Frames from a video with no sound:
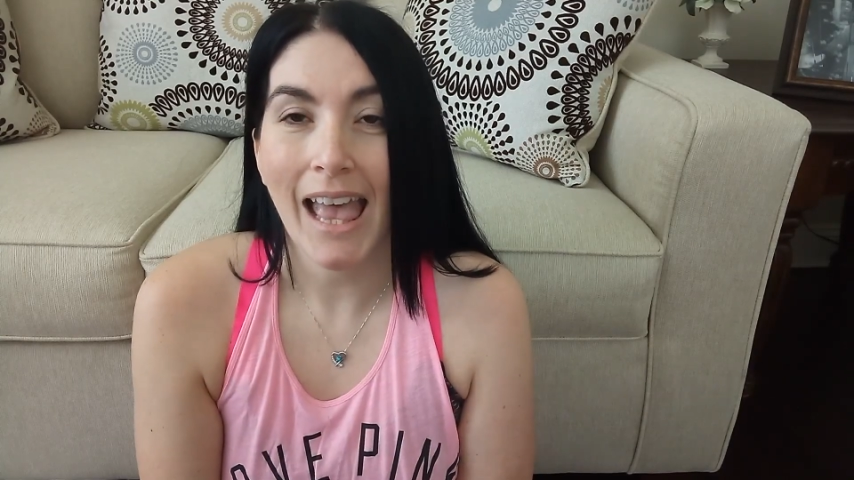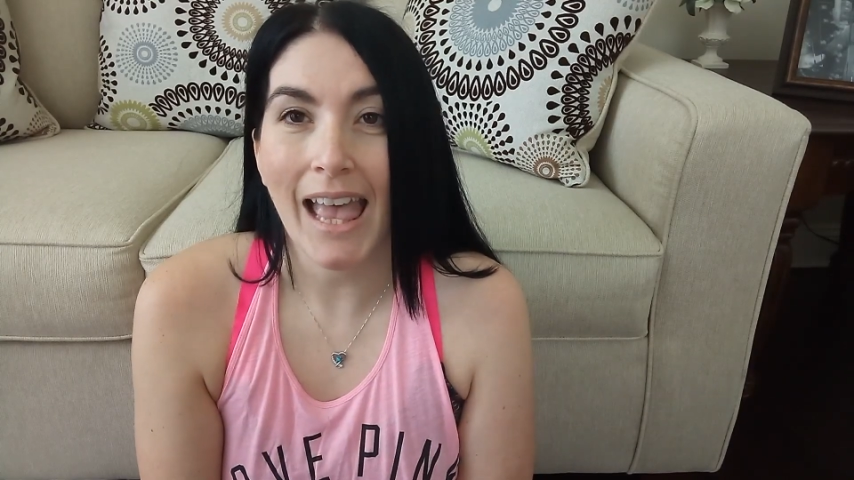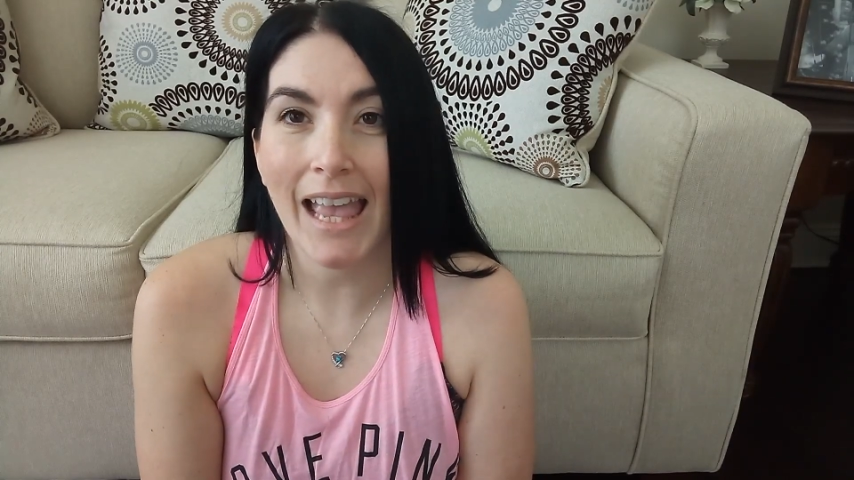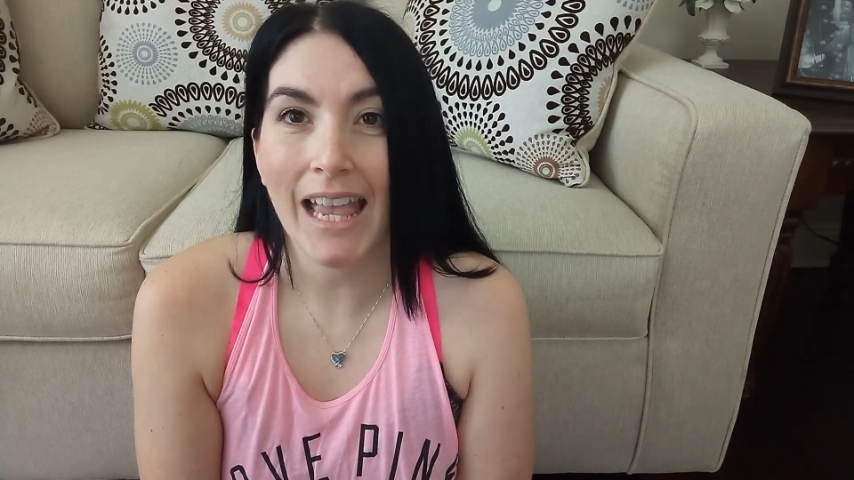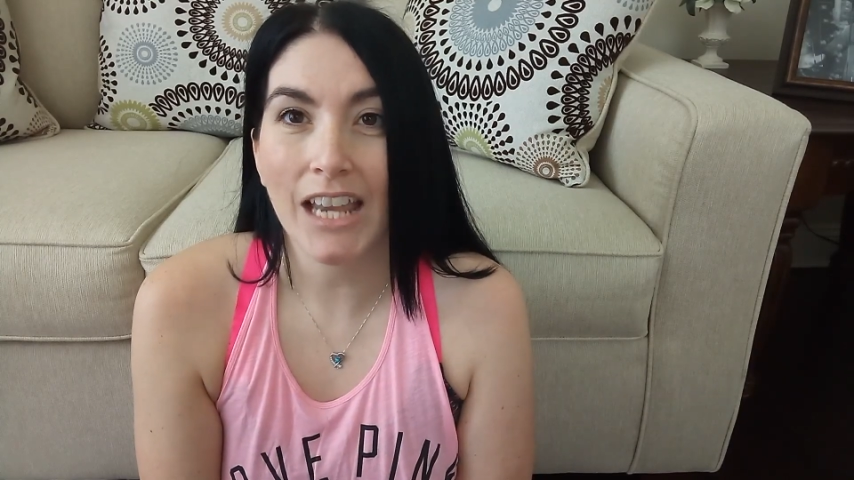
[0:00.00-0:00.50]

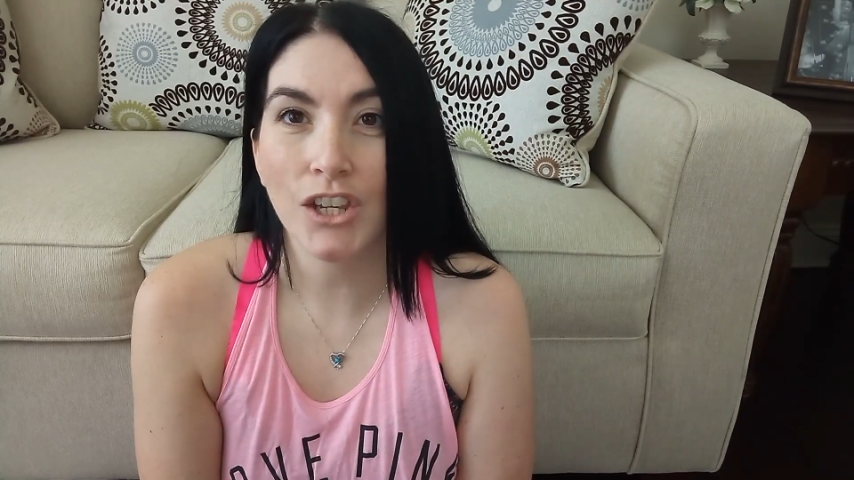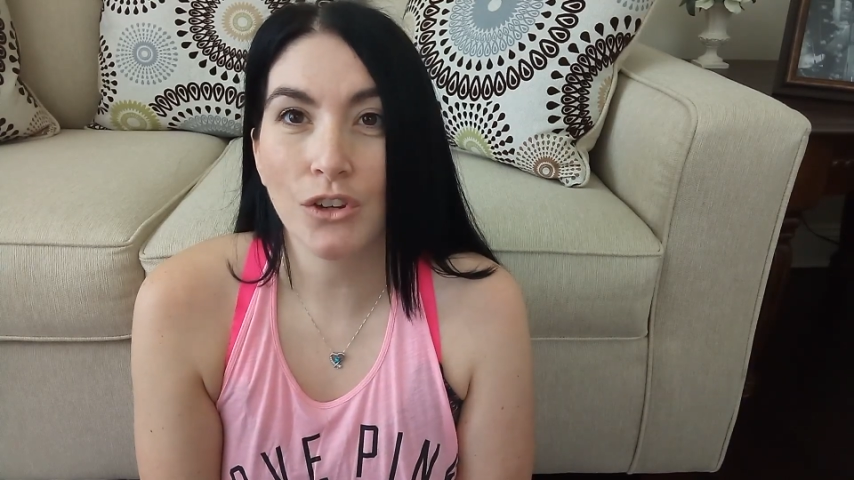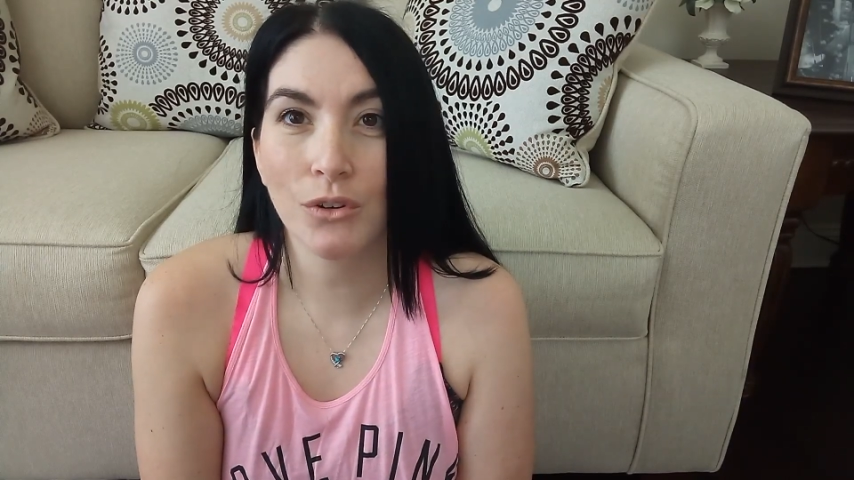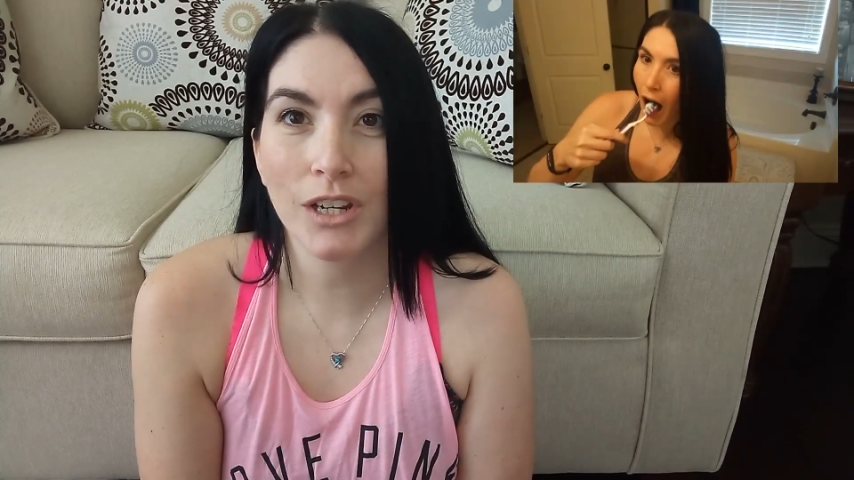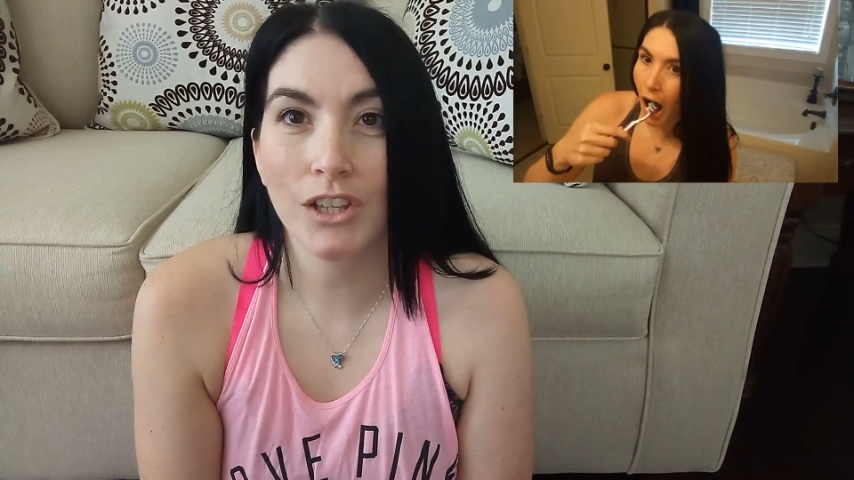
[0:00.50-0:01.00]
And
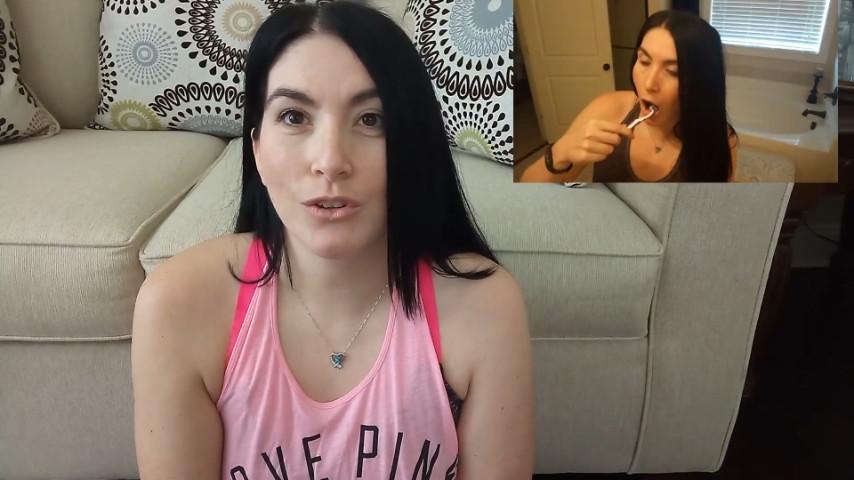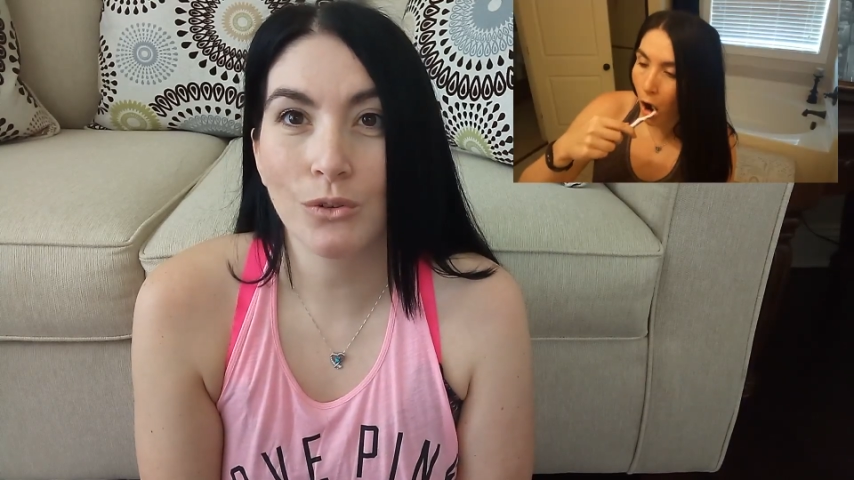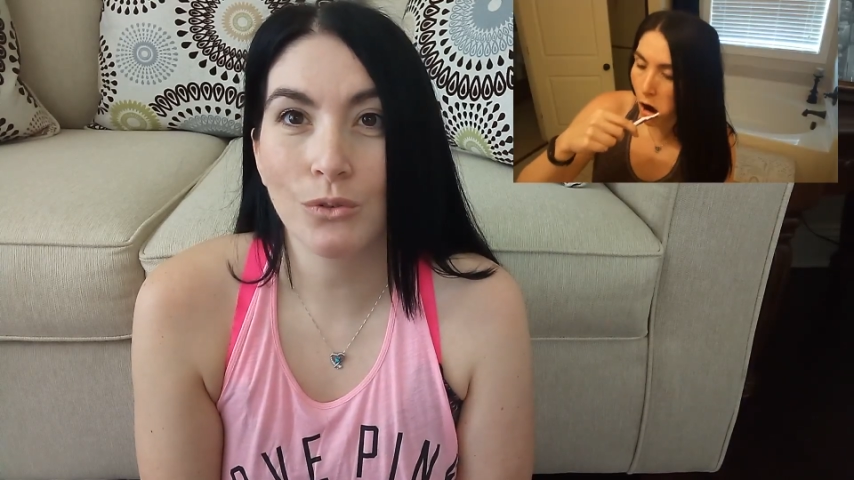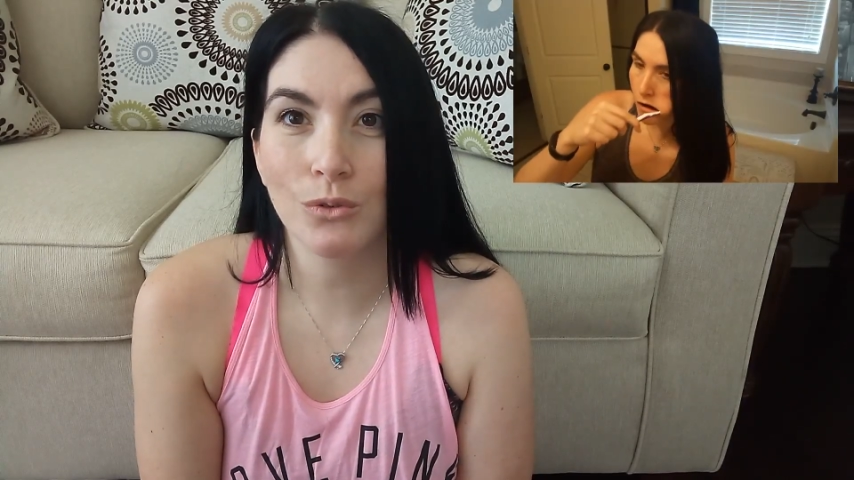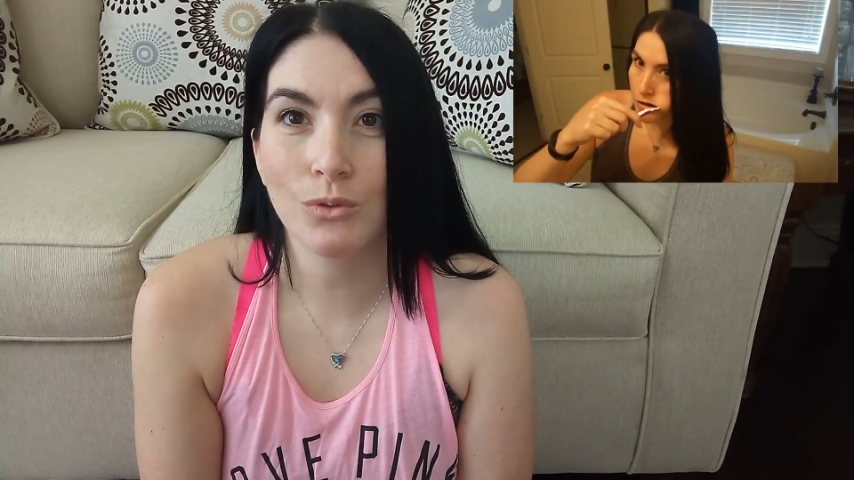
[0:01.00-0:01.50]
you're going to
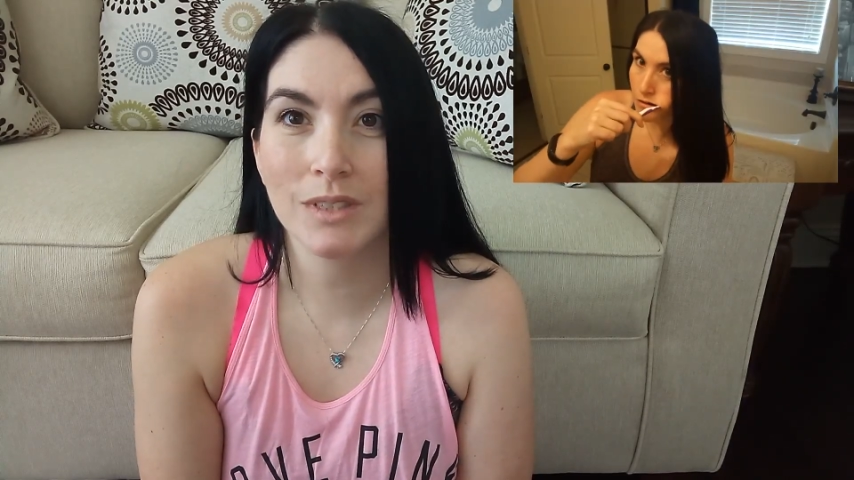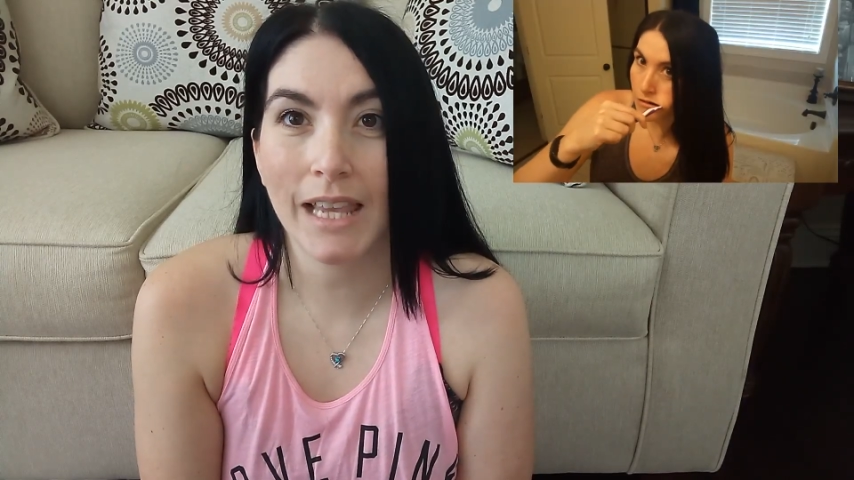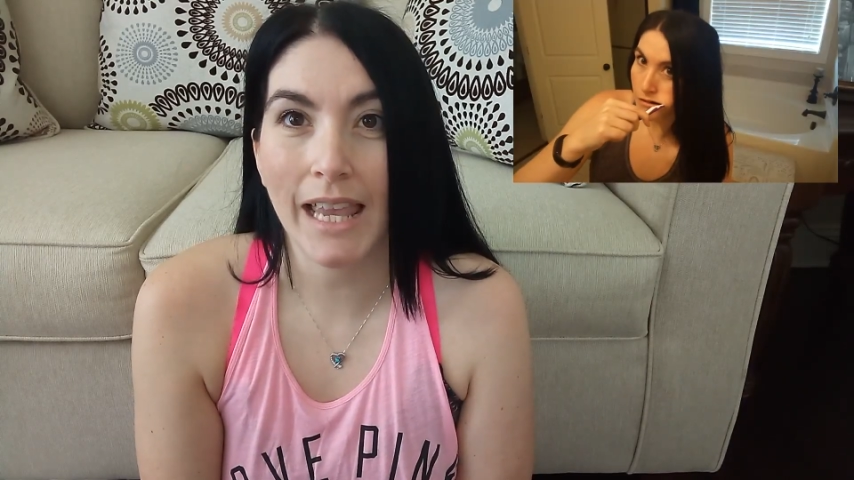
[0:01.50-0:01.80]
use